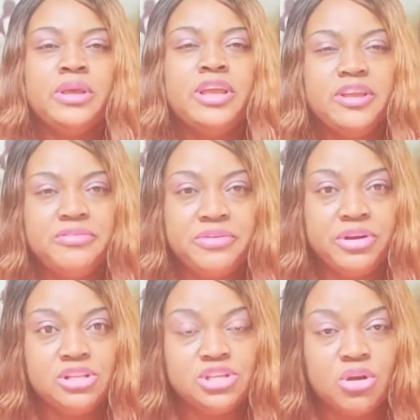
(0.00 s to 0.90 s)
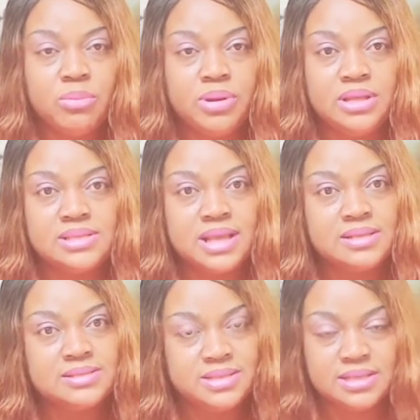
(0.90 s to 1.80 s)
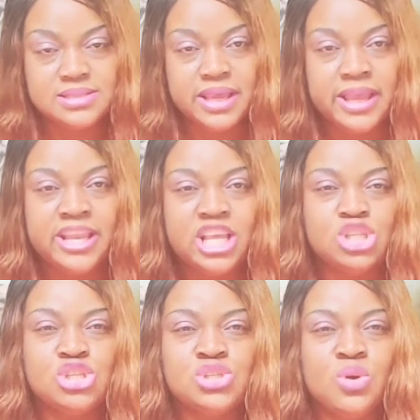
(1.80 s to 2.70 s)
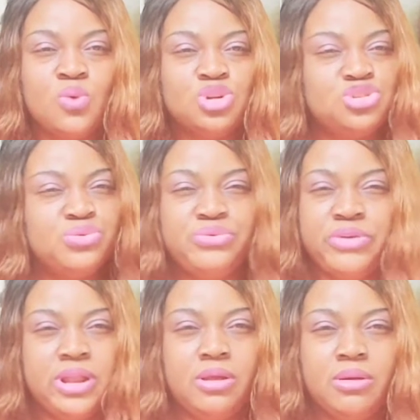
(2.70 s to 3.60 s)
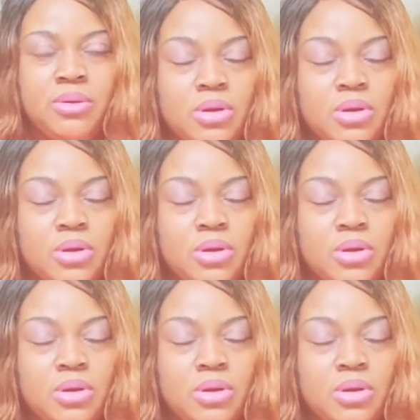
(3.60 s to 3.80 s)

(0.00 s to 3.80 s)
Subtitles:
Inferiority complex can set into someone through failure.